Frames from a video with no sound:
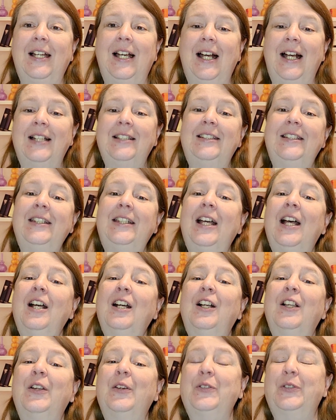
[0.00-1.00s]
As he got
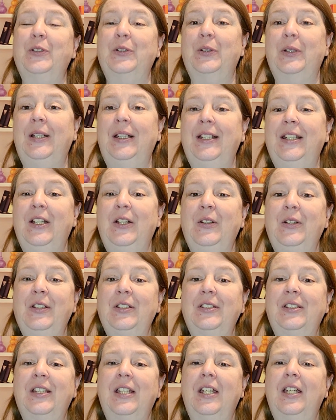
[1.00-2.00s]
closer, he
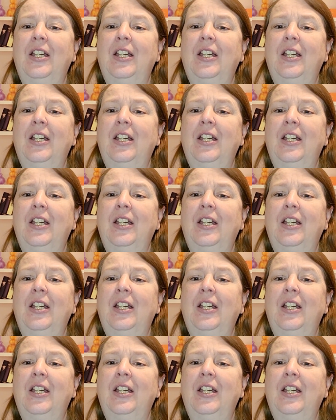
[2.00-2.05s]
noticed